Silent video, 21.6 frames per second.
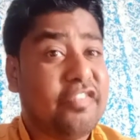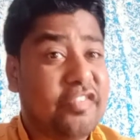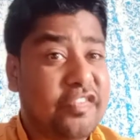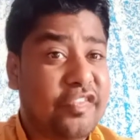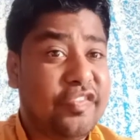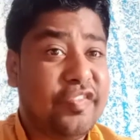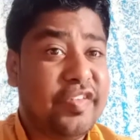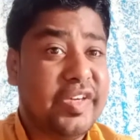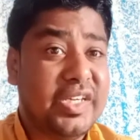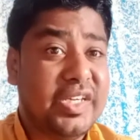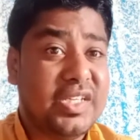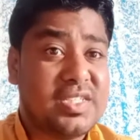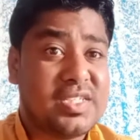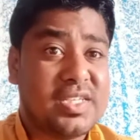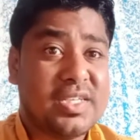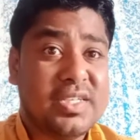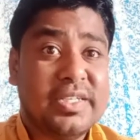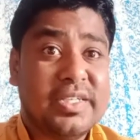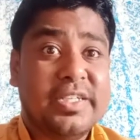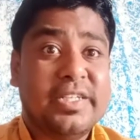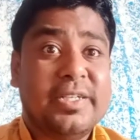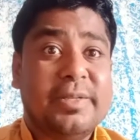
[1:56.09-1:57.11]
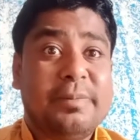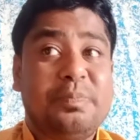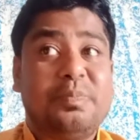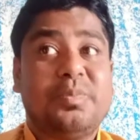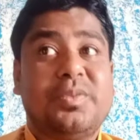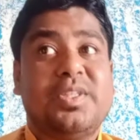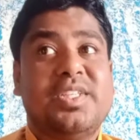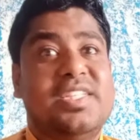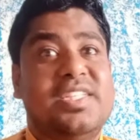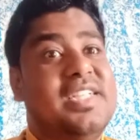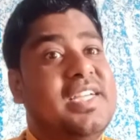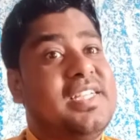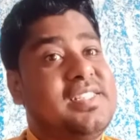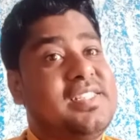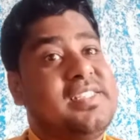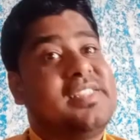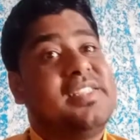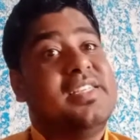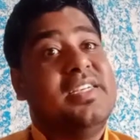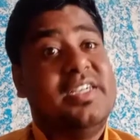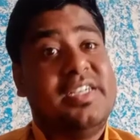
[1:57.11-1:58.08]
fields?
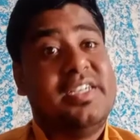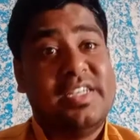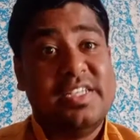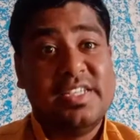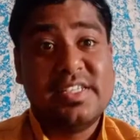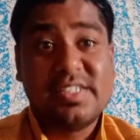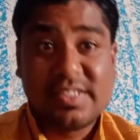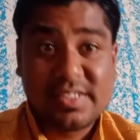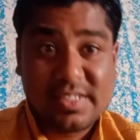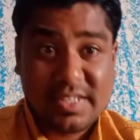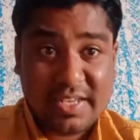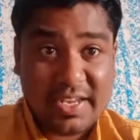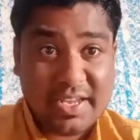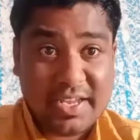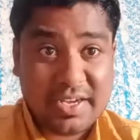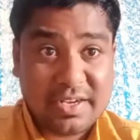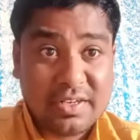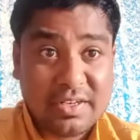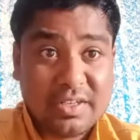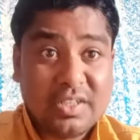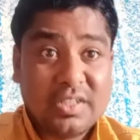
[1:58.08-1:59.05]
Yes, it is there.